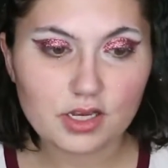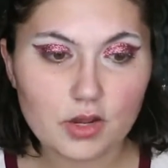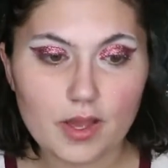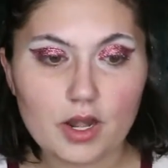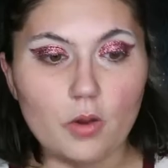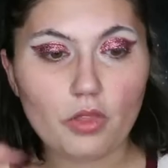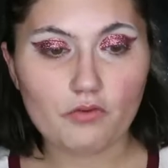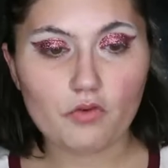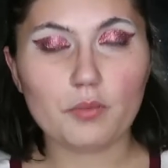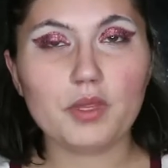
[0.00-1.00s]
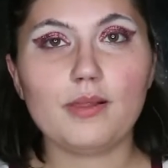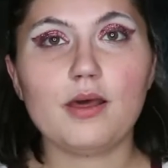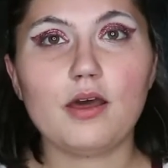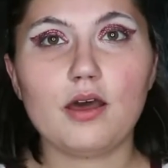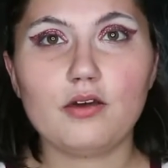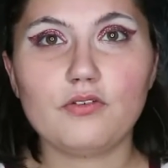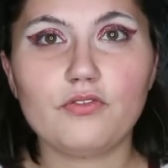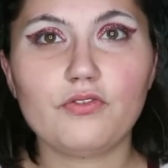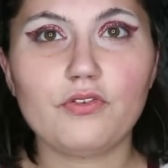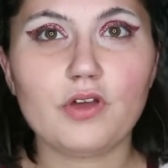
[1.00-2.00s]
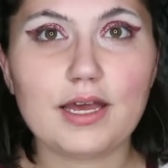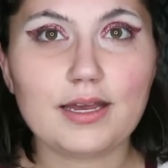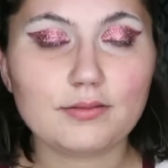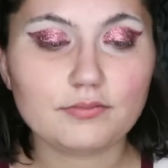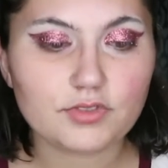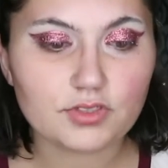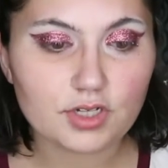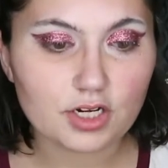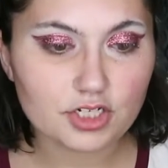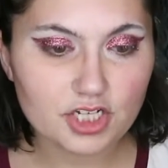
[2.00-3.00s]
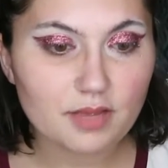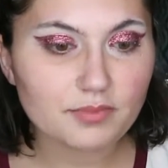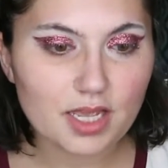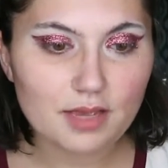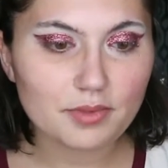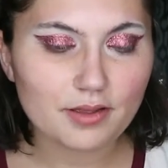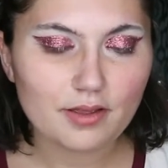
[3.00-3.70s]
you know, I know the formula of Tarte Shape Tape,